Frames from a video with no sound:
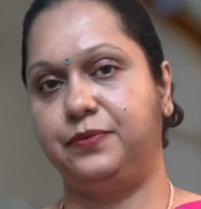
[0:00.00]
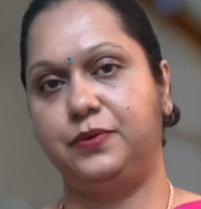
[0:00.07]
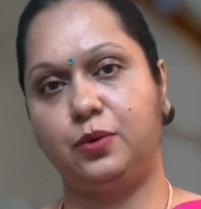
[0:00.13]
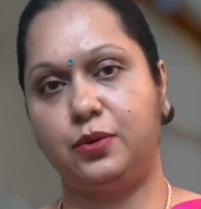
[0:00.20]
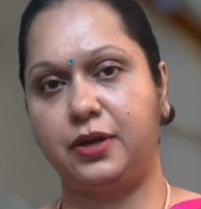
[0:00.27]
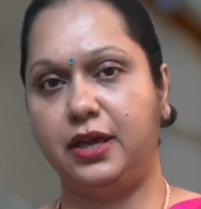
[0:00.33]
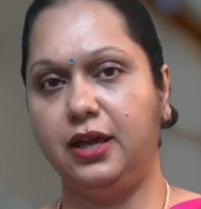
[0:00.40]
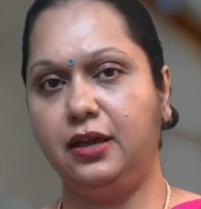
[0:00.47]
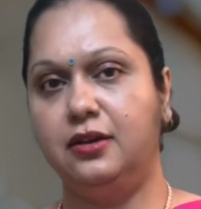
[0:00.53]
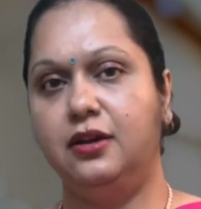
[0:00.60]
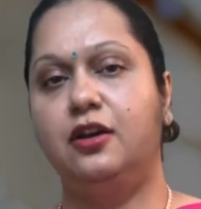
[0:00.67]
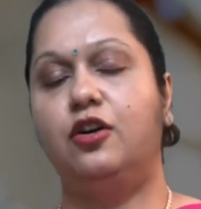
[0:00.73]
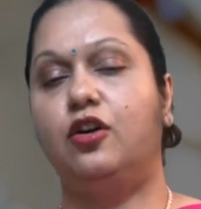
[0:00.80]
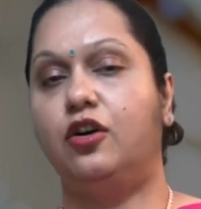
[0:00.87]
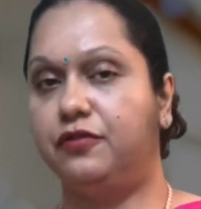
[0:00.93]
okay,
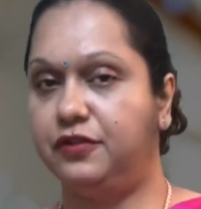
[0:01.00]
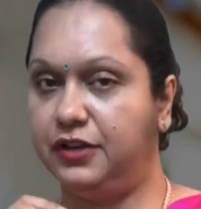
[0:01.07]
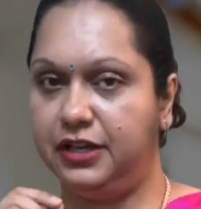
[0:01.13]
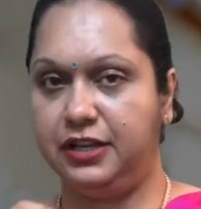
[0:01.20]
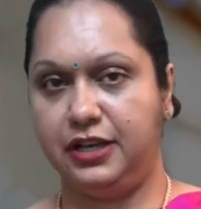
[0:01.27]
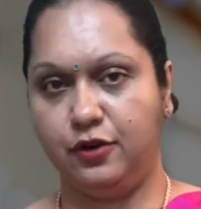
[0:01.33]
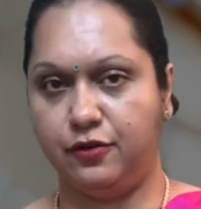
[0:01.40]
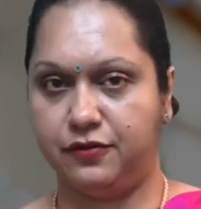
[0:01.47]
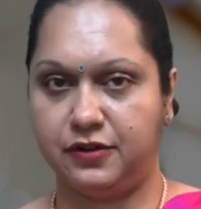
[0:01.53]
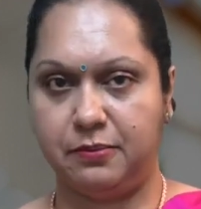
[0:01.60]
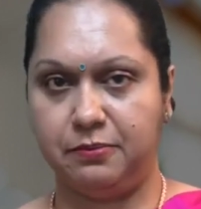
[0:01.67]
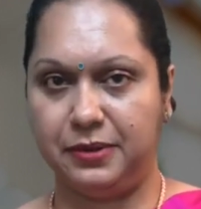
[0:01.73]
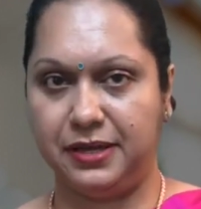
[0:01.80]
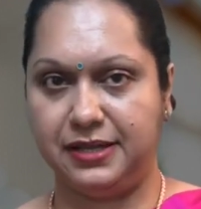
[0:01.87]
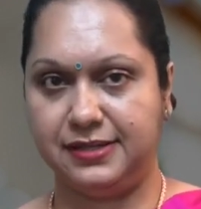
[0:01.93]
of degree of
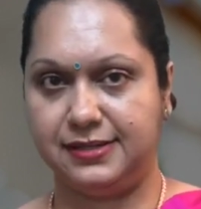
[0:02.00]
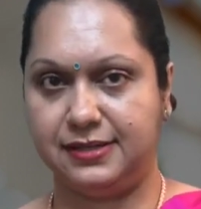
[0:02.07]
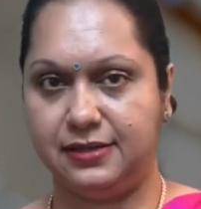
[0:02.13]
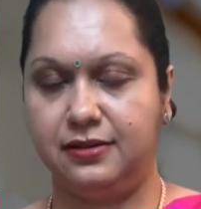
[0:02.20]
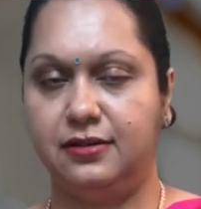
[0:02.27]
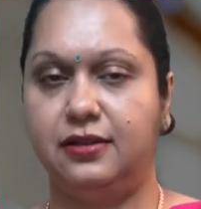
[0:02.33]
comparison.